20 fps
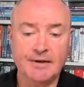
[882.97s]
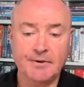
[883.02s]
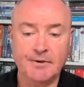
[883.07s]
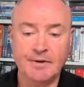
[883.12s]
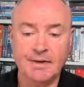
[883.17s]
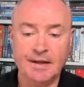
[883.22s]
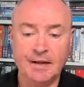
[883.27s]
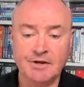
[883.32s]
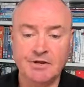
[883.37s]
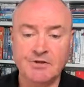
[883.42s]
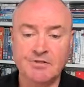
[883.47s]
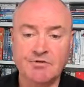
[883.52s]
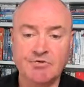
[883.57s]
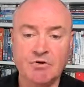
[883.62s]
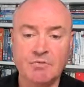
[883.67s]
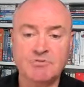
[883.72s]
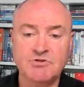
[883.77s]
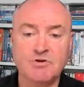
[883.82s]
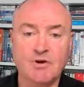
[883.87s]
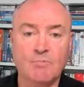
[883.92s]
Another
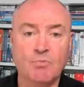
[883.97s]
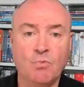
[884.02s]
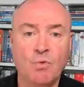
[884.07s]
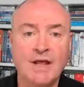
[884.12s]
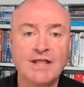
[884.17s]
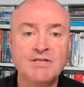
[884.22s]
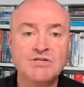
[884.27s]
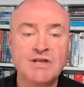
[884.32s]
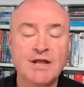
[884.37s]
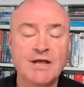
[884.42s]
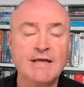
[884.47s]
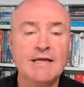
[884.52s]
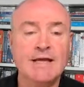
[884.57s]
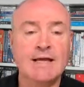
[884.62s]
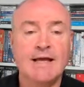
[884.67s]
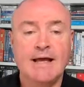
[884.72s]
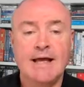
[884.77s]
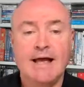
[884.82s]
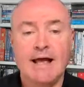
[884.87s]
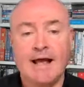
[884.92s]
OpsRamp Wednesday.
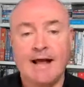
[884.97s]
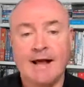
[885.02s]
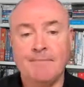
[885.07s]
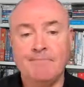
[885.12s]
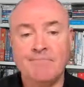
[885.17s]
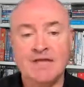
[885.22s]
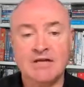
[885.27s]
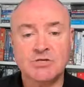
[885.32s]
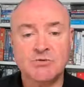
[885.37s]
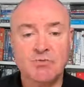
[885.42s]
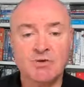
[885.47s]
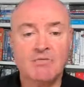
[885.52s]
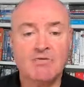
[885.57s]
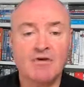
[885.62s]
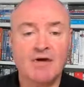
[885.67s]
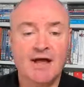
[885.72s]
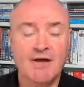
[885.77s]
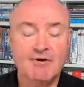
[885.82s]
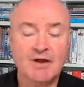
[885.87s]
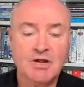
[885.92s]
Next week we've
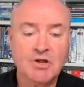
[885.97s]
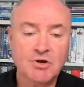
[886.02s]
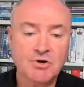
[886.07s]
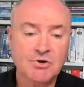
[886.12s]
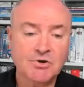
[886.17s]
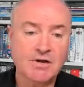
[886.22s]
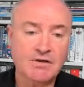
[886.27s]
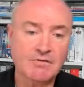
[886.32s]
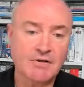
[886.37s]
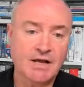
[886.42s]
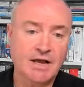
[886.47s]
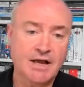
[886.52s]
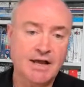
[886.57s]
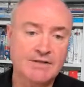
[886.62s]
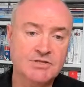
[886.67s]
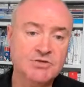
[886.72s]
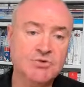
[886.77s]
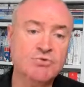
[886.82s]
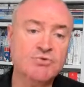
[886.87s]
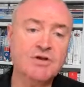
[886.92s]
got Eric Cook
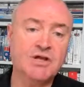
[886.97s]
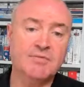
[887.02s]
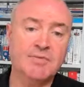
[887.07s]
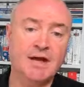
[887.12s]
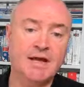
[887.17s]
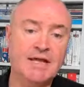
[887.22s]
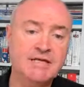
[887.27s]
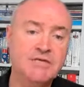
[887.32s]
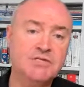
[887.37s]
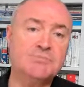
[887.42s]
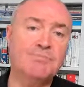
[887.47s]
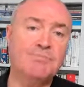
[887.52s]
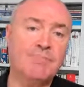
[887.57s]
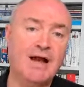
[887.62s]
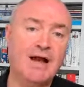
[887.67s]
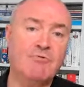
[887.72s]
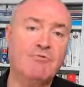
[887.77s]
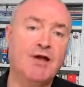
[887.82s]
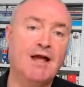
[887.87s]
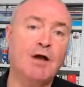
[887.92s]
talking about his
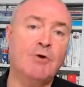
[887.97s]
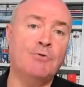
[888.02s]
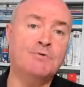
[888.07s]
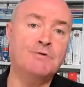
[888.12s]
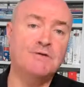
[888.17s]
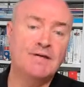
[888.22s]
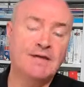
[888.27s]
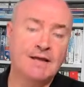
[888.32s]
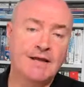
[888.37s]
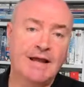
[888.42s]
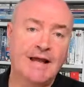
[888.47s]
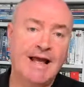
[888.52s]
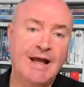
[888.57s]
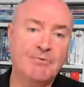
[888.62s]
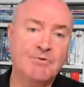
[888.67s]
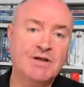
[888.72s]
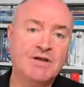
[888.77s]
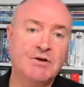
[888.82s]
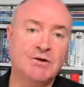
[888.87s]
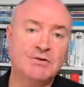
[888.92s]
background, how
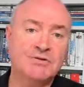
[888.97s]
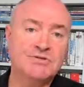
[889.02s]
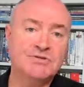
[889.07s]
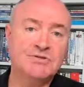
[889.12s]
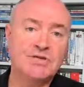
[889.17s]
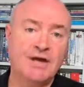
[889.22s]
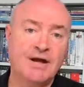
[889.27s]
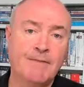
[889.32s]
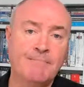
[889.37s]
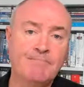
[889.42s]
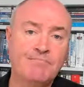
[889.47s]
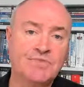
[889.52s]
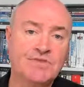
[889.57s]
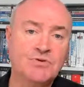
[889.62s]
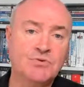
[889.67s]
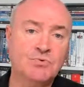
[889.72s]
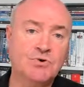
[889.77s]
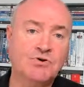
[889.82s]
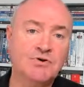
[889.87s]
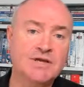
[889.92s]
he got
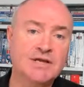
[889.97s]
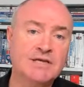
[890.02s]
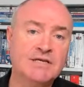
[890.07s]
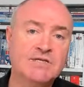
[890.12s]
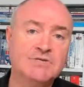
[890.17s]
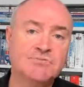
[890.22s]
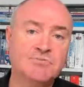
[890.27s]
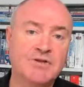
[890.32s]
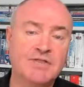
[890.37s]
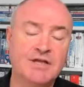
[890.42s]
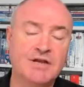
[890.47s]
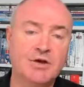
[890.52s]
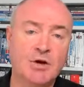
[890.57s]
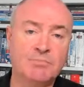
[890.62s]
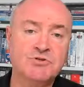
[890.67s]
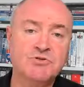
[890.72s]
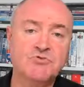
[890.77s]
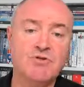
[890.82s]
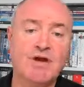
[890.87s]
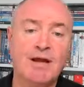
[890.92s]
to where he is within
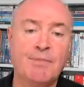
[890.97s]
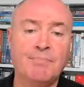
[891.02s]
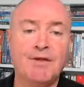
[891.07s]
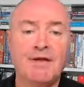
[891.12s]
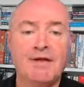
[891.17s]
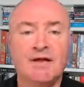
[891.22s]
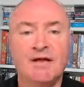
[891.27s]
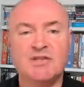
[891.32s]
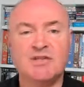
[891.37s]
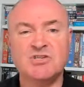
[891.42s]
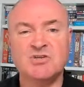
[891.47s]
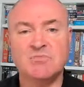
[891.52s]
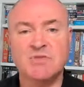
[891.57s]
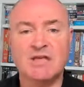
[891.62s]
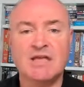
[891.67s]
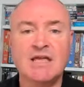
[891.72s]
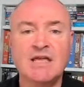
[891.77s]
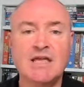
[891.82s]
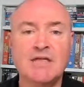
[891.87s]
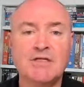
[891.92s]
OpsRamp, and some of the
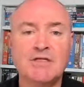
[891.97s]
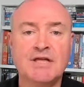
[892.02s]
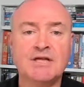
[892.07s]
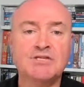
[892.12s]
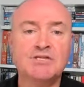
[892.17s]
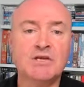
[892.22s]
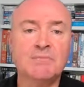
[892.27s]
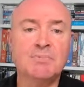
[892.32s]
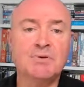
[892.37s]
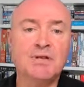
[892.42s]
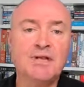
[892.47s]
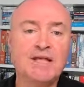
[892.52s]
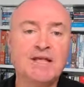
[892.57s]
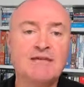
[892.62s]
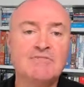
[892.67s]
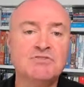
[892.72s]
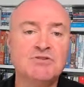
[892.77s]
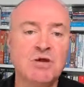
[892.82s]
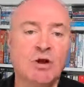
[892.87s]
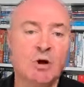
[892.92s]
key things he
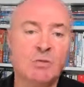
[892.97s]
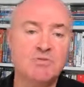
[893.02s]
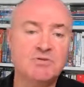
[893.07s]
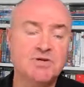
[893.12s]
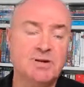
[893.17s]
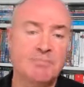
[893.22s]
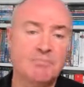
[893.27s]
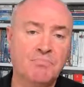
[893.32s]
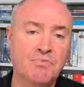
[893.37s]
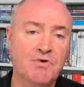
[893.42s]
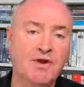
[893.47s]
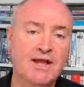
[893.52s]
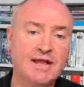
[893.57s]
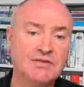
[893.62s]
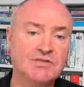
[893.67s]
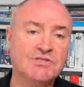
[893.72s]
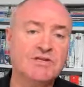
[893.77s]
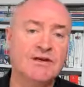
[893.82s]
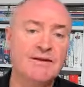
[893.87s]
believes that OpsRamp brings,